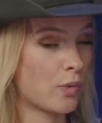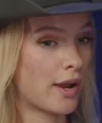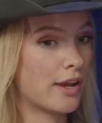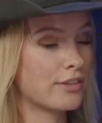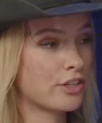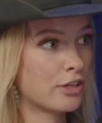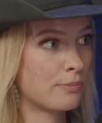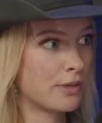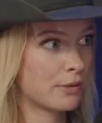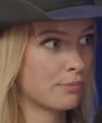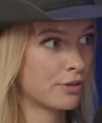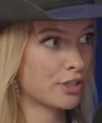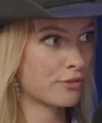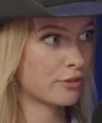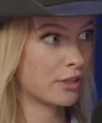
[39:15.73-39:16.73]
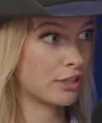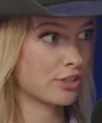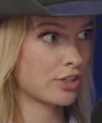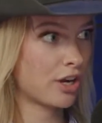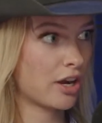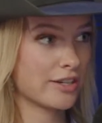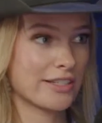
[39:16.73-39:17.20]
Why is there a big push for
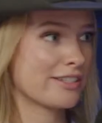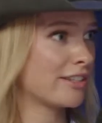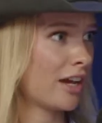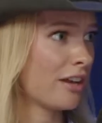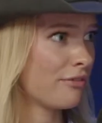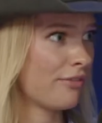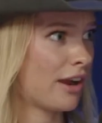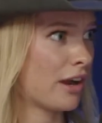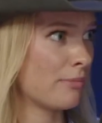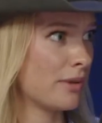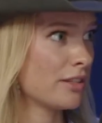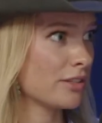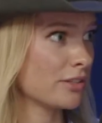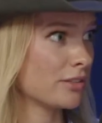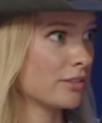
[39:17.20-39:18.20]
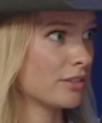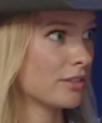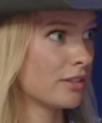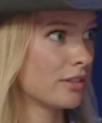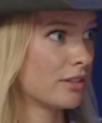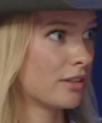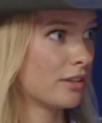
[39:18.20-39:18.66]
electric cars? It's not environmental.
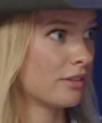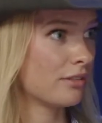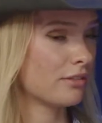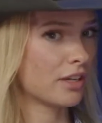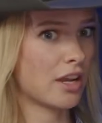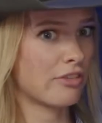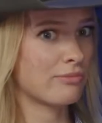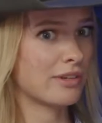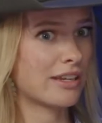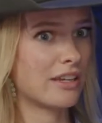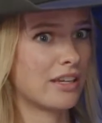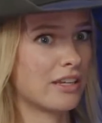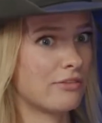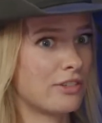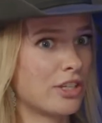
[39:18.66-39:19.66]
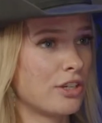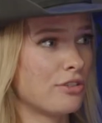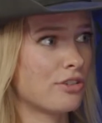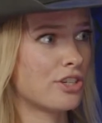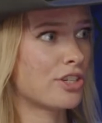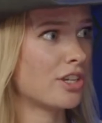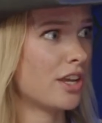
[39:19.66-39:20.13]
the government can give two
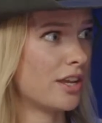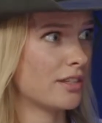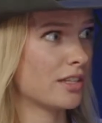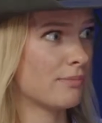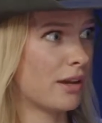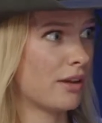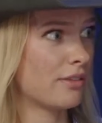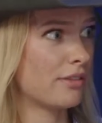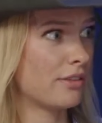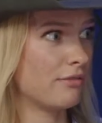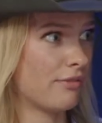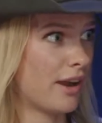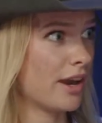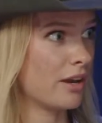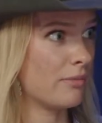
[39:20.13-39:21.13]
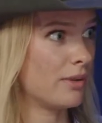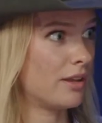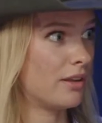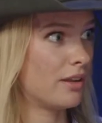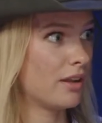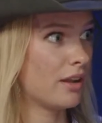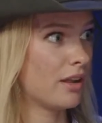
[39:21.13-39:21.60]
shits about the environment.